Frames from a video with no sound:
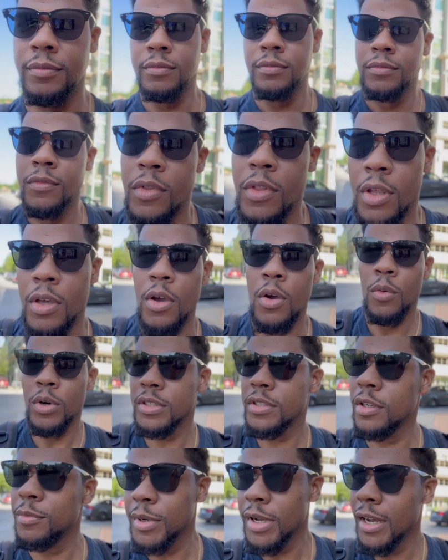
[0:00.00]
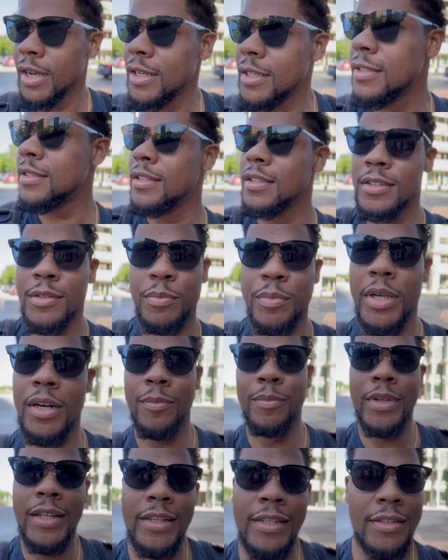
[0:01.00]
trial and error that I faced
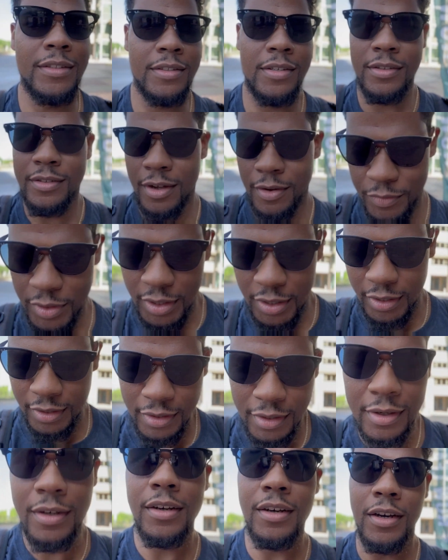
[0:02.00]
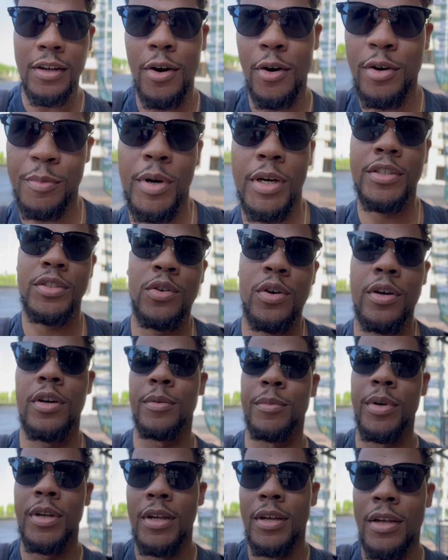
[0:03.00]
with the designs, I
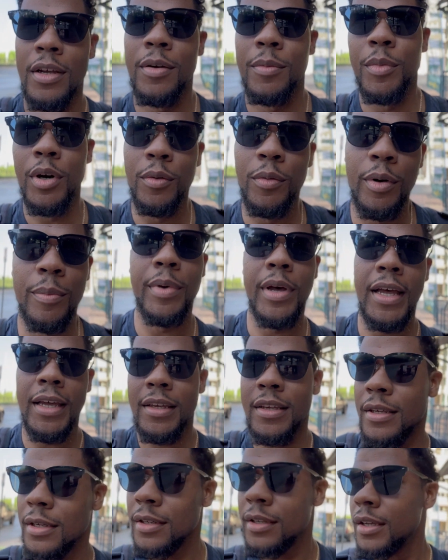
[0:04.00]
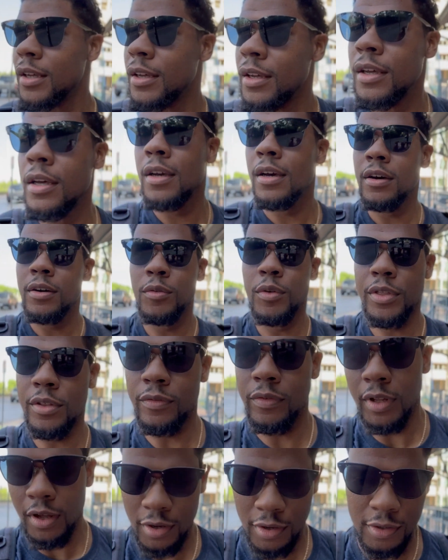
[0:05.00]
just want to focus on the
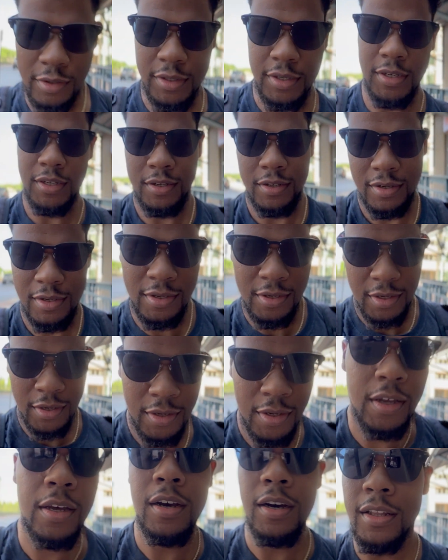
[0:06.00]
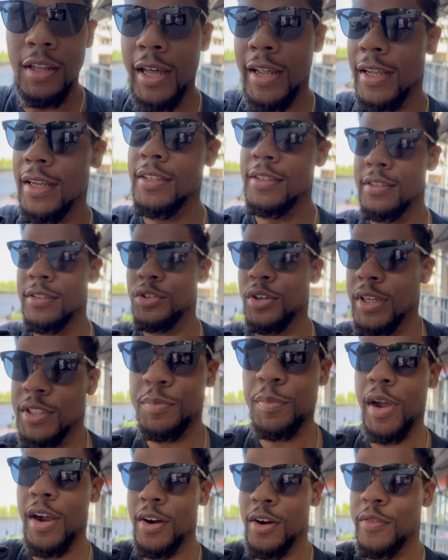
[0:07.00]
updates that were in this video.
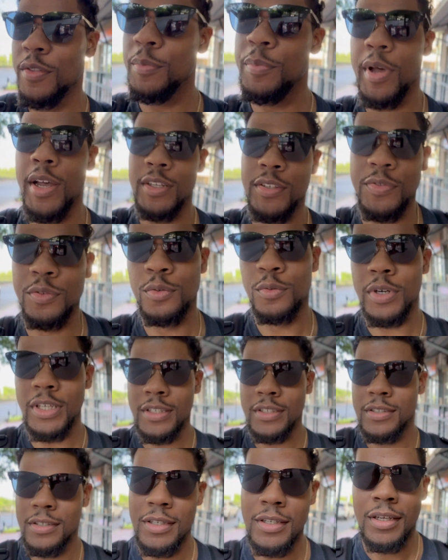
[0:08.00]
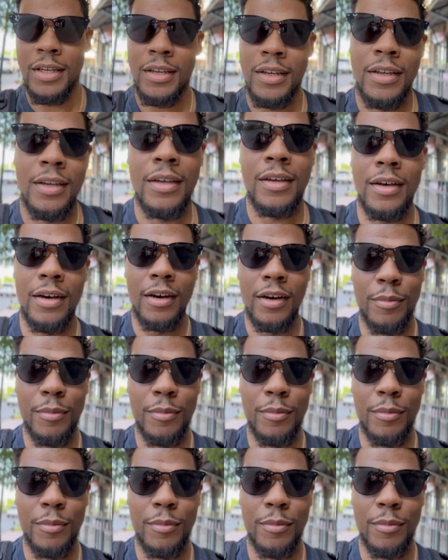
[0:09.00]
And